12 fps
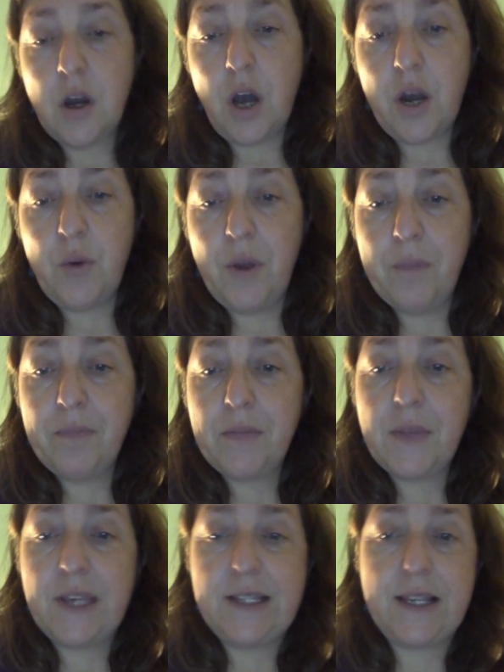On a whim,
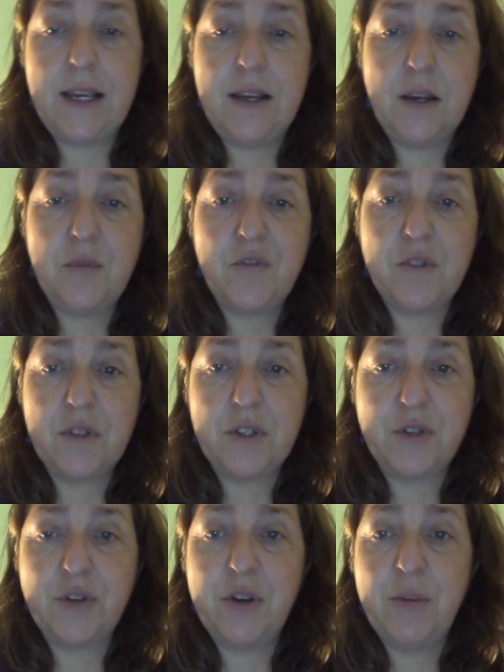I signed up for the
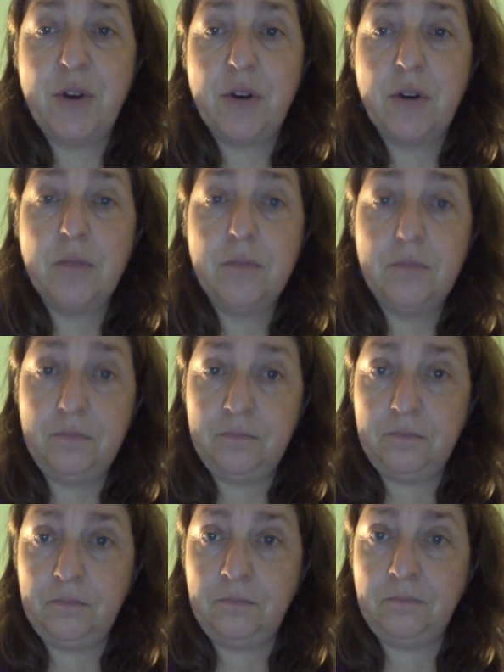Literary Mirror,
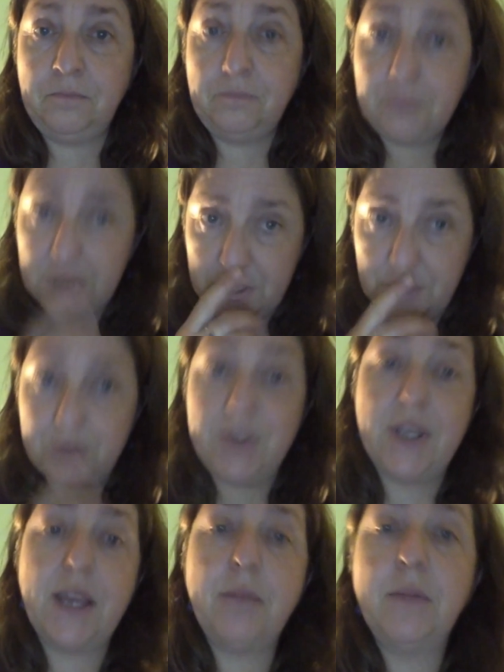excuse
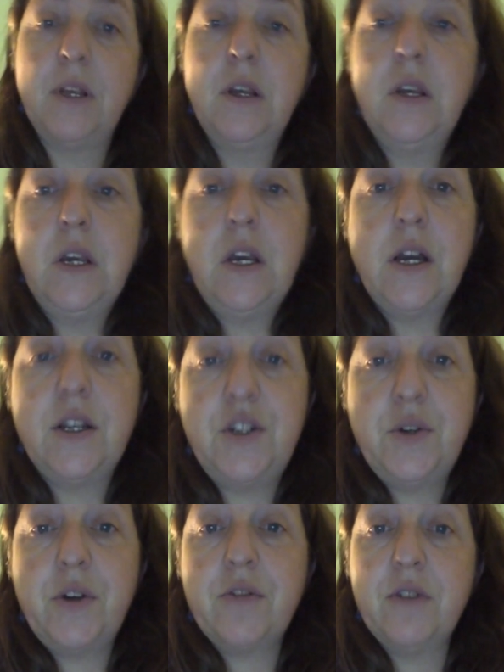me again, a
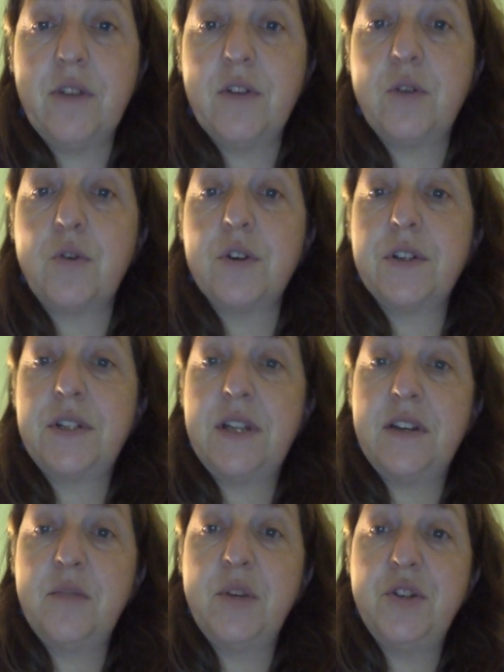200-level course
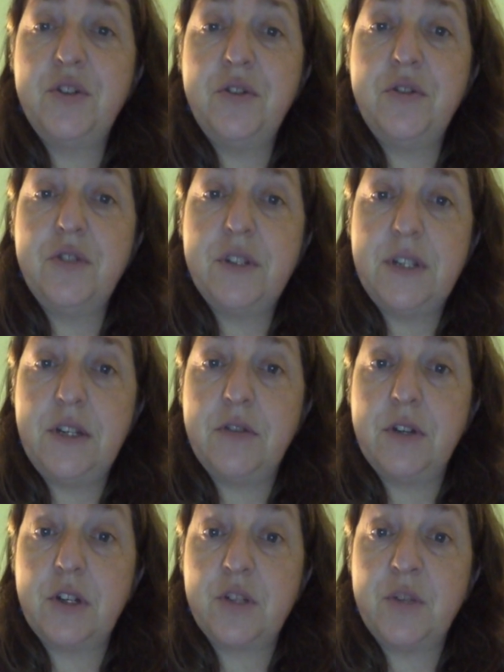attended by junior and senior
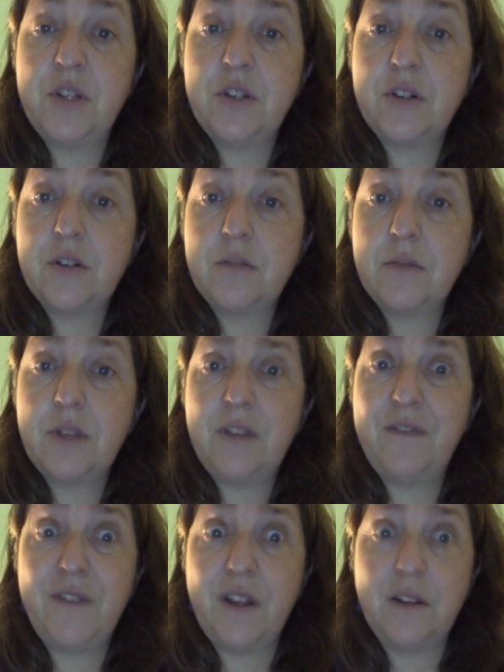English majors. I
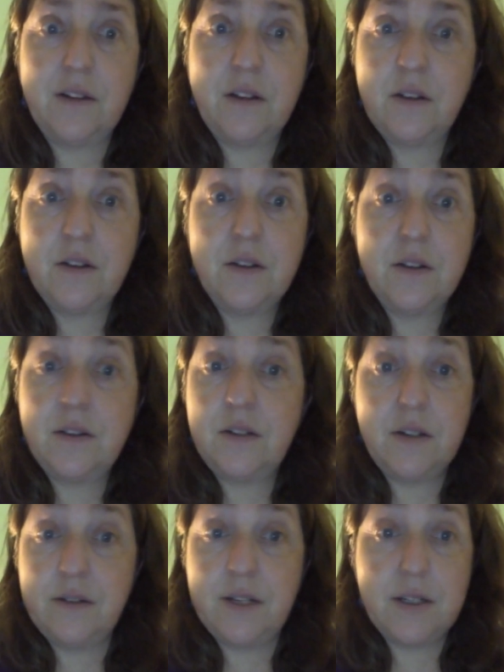felt
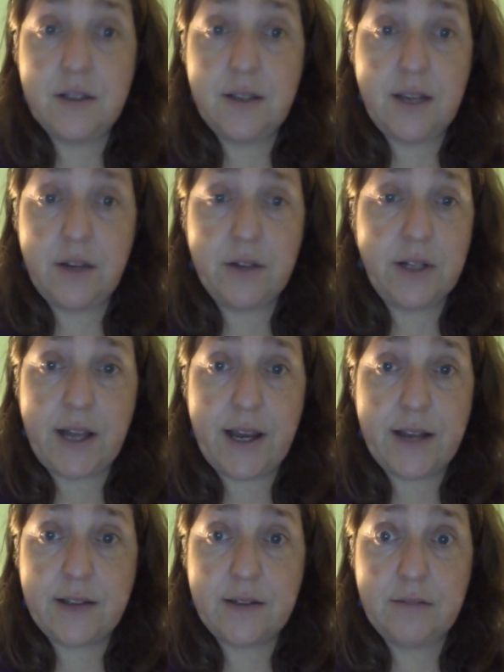seriously
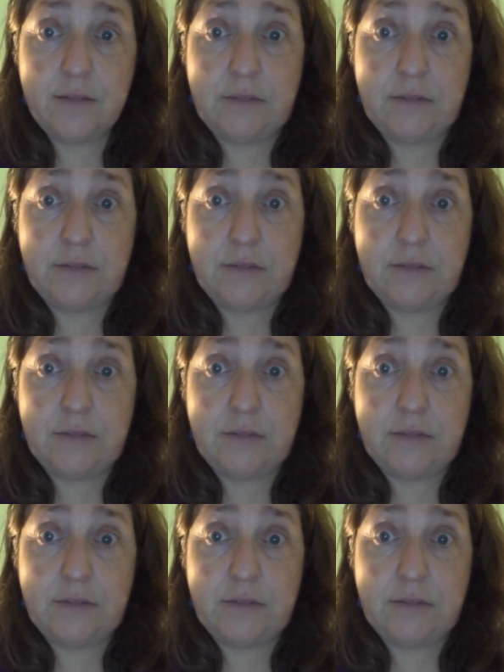outclassed.